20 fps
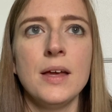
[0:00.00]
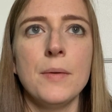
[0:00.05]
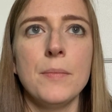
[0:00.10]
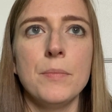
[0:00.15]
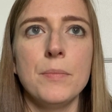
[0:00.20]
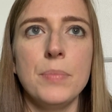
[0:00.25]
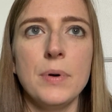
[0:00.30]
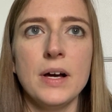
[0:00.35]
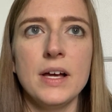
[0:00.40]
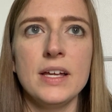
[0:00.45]

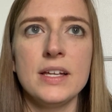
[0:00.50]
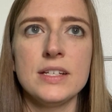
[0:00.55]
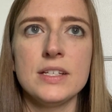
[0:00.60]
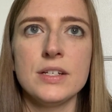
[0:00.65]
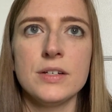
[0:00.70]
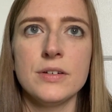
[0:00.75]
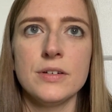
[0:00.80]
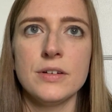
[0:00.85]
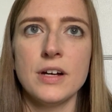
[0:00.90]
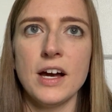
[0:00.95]
But
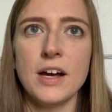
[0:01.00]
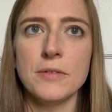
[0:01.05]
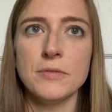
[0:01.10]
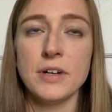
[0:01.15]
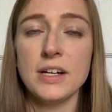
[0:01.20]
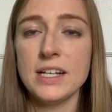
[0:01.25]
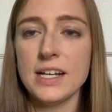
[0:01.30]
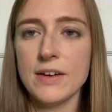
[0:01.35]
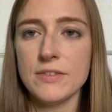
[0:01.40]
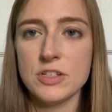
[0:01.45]

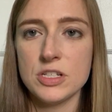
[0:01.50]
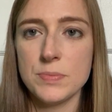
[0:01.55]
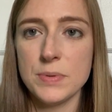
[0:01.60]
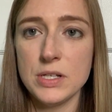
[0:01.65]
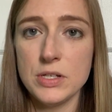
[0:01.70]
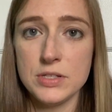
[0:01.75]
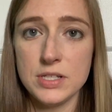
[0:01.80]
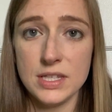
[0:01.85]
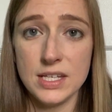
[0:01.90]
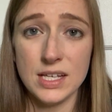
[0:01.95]
right now I've just been
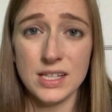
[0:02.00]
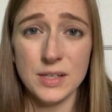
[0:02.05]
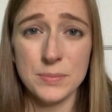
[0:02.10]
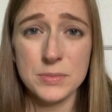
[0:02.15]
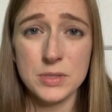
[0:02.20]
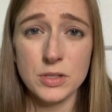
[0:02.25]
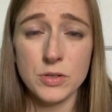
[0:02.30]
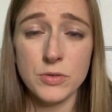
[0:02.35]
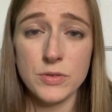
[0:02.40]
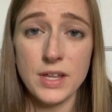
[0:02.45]
using the
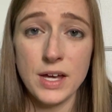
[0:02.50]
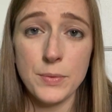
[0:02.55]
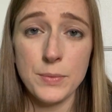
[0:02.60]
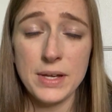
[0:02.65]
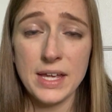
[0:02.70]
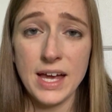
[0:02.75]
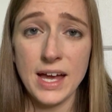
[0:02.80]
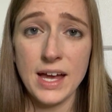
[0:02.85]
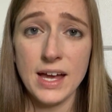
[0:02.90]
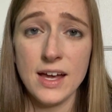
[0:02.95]
elliptical that we
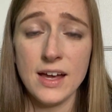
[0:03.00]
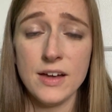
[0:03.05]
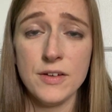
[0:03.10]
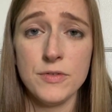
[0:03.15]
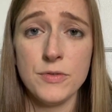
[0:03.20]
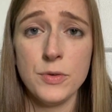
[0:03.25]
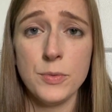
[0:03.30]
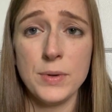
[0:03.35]
have.